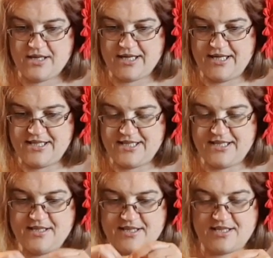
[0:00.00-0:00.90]
I
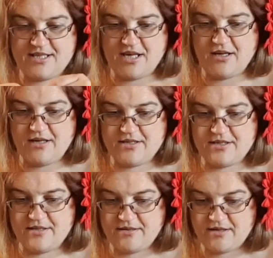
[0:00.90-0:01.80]
didn't
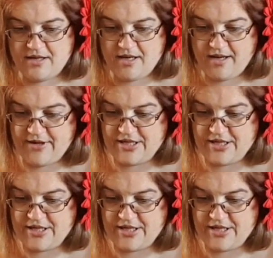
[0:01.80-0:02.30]
start, I've